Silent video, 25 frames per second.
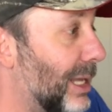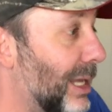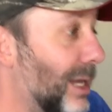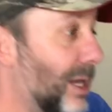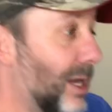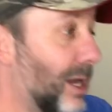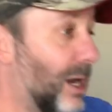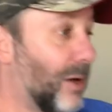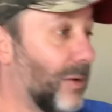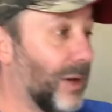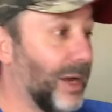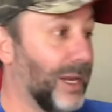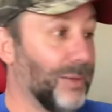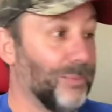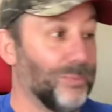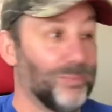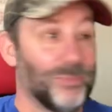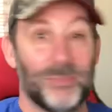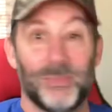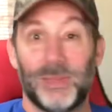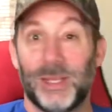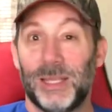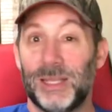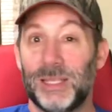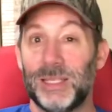All right.
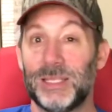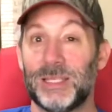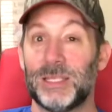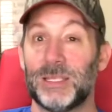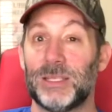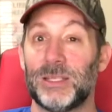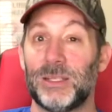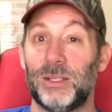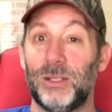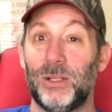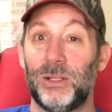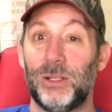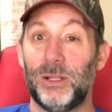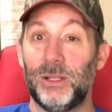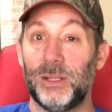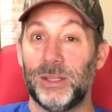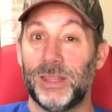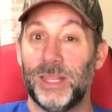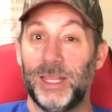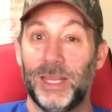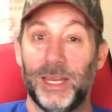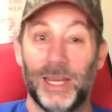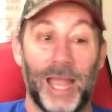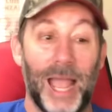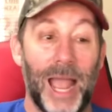This is the little
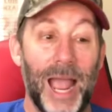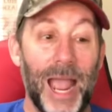thing.